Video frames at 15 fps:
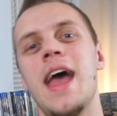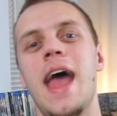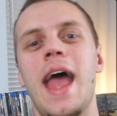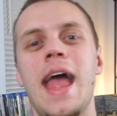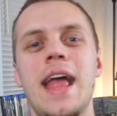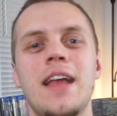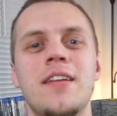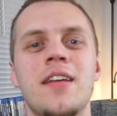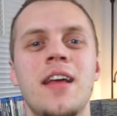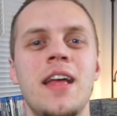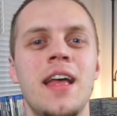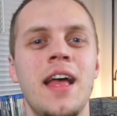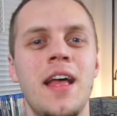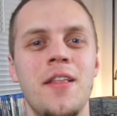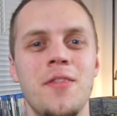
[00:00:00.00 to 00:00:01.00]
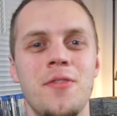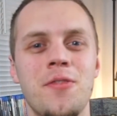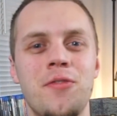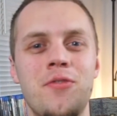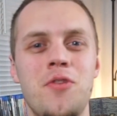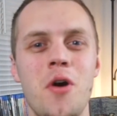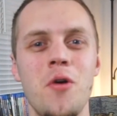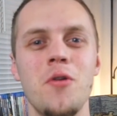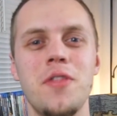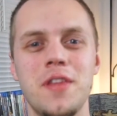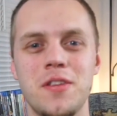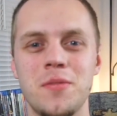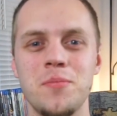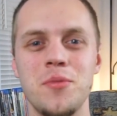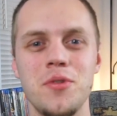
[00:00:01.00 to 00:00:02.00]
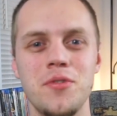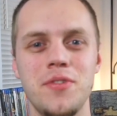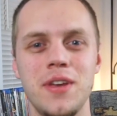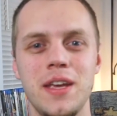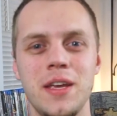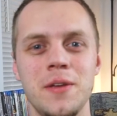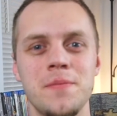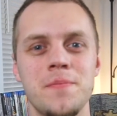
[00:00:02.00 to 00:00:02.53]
And though this movie